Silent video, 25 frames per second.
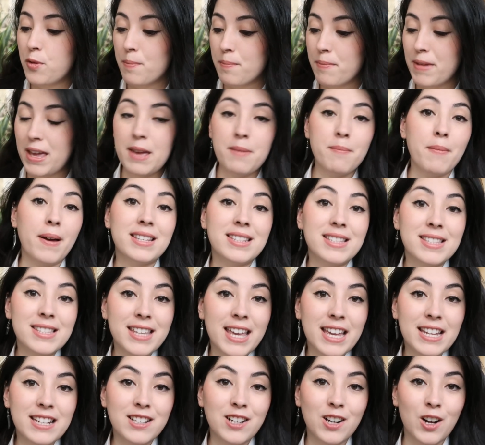For me, my
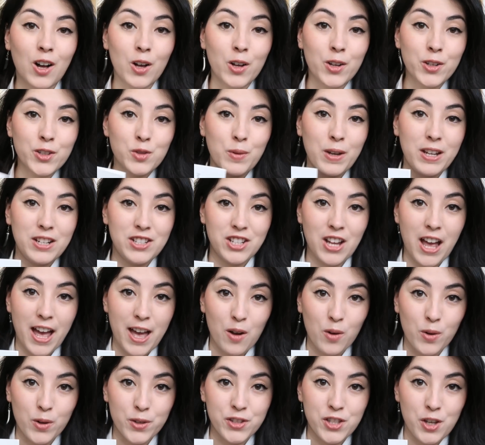skin goals, which
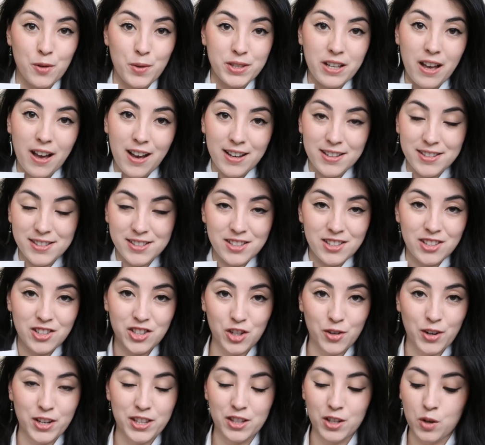I also was asked
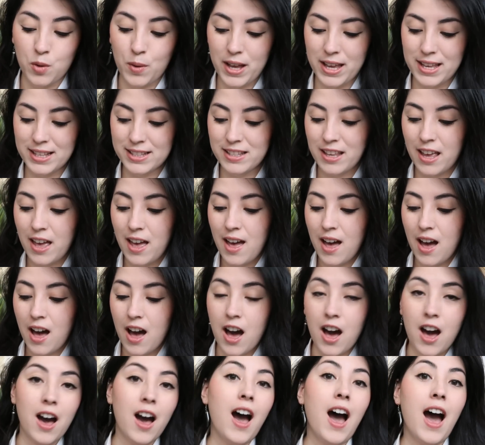during the quiz,
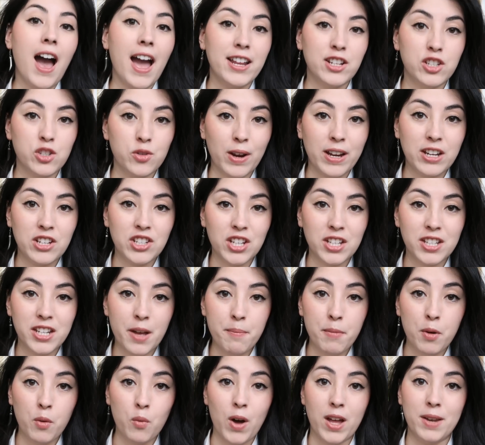are hydration
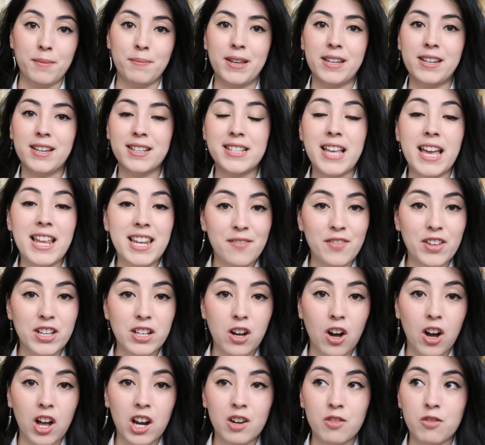number one because I live
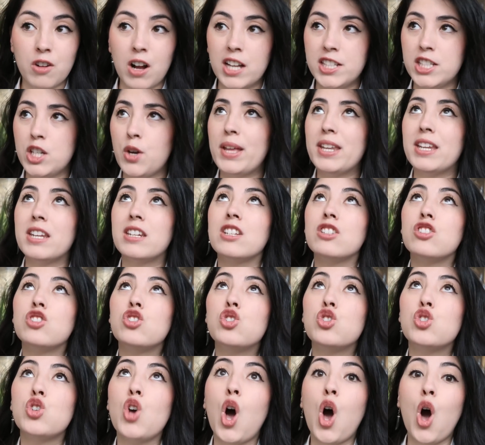in Colorado and it is
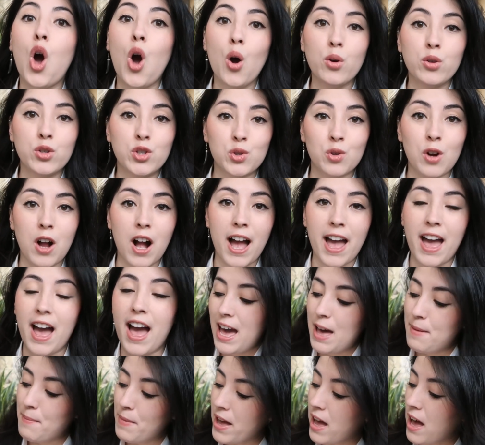so dry.
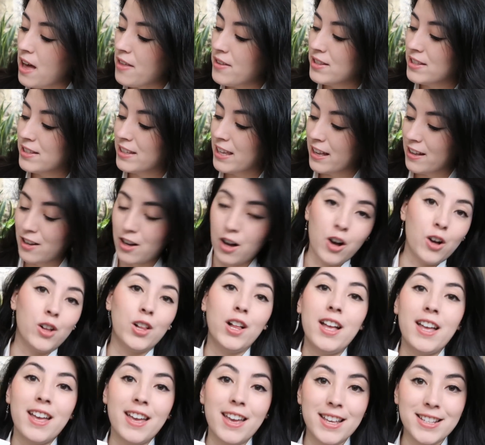And my other skin
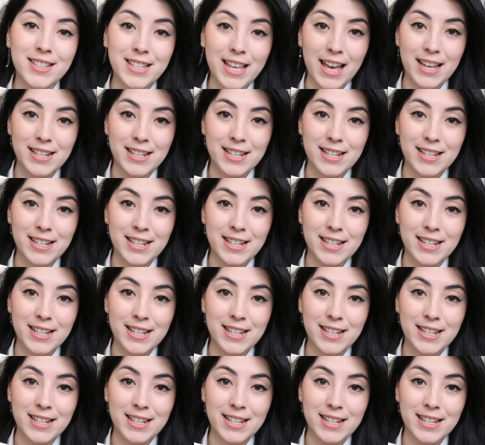goal is